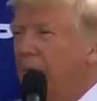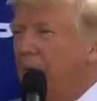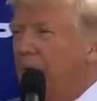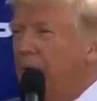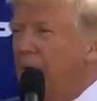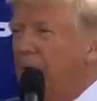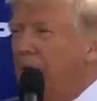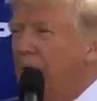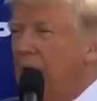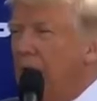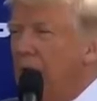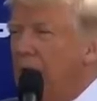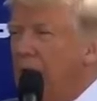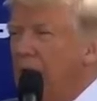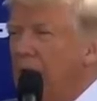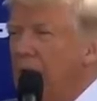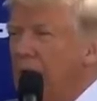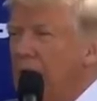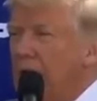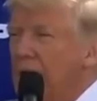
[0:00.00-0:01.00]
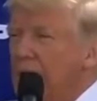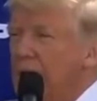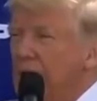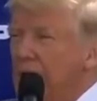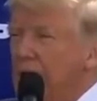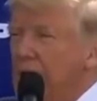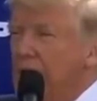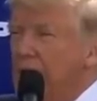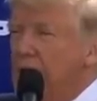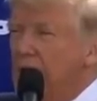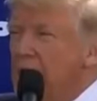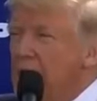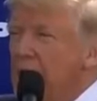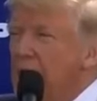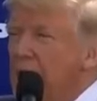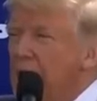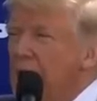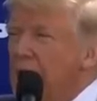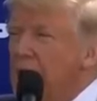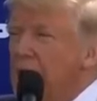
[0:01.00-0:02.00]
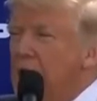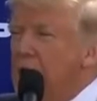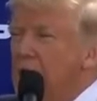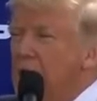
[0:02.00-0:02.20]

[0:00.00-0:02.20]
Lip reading: (no one is talking)